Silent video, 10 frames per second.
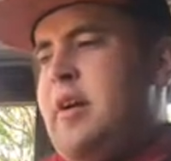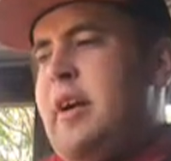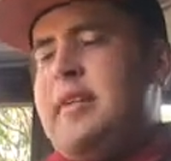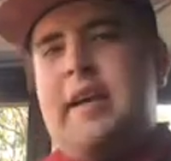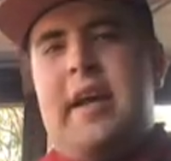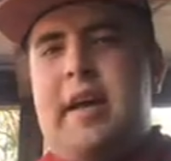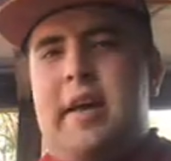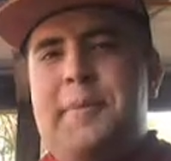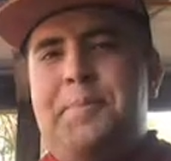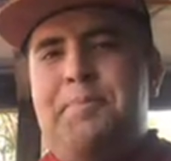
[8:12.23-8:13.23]
I tell you,
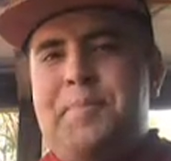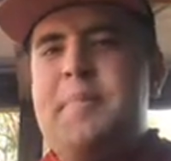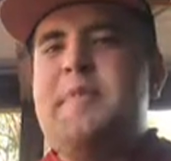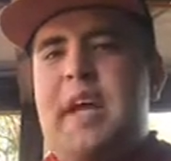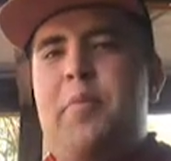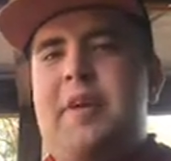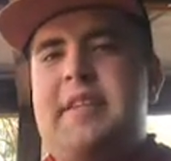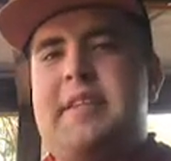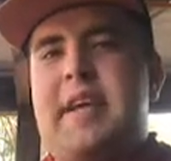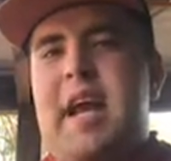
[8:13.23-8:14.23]
they win
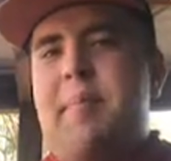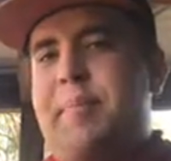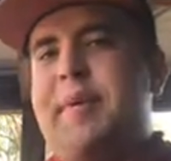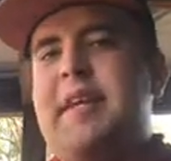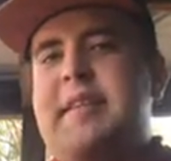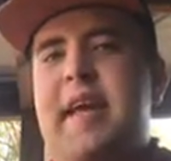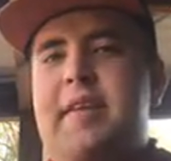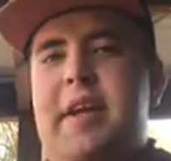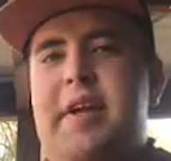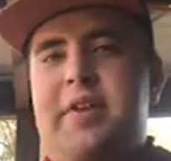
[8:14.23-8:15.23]
this game up against
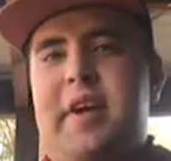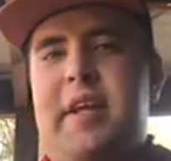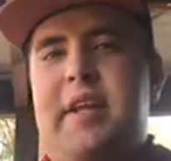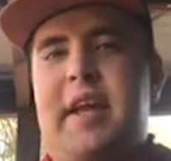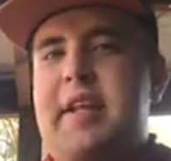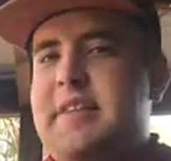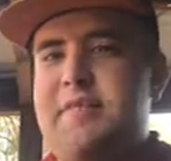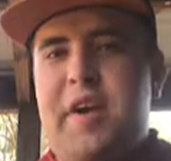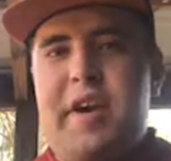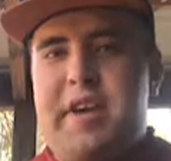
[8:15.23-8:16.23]
Adelaide United, and it's
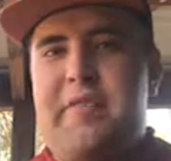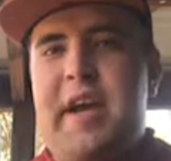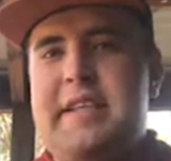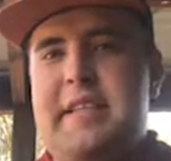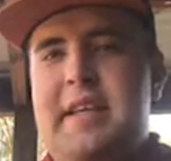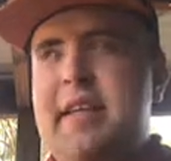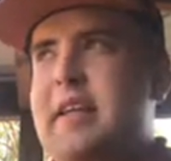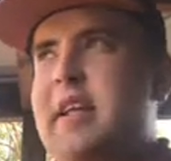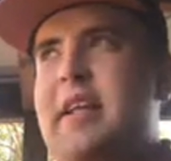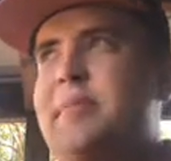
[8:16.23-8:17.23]
very crazy
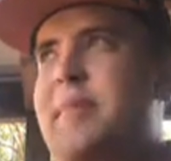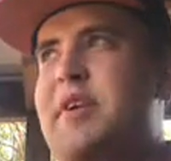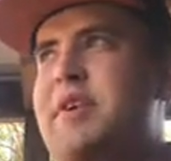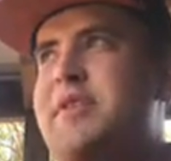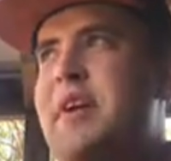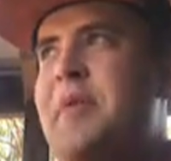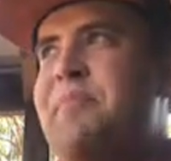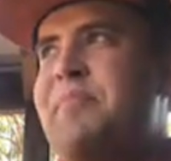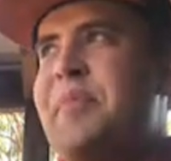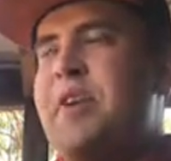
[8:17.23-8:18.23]
because
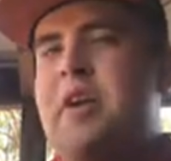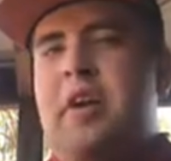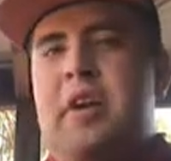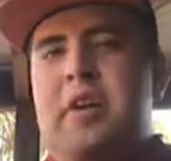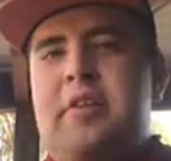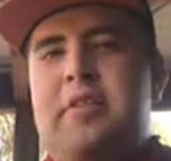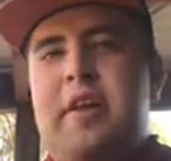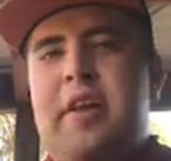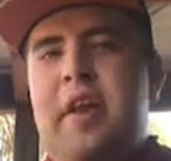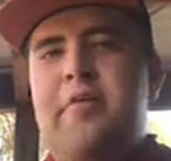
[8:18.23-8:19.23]

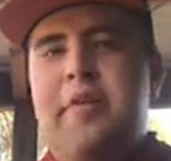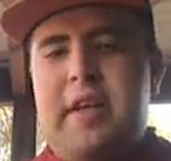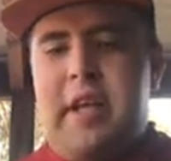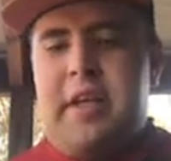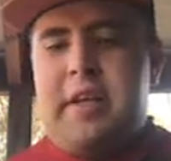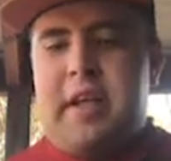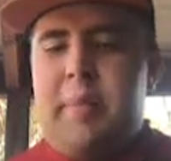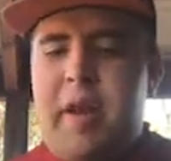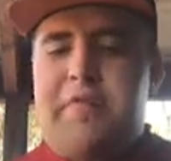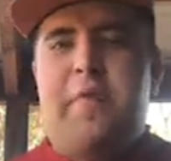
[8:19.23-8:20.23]
they don't really come
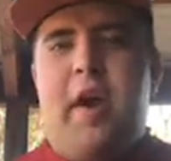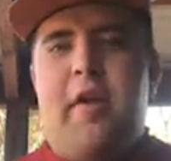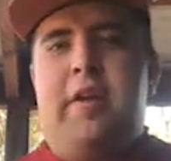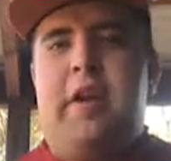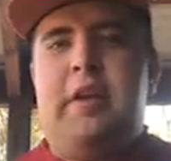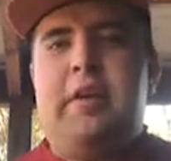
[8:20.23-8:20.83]
out firing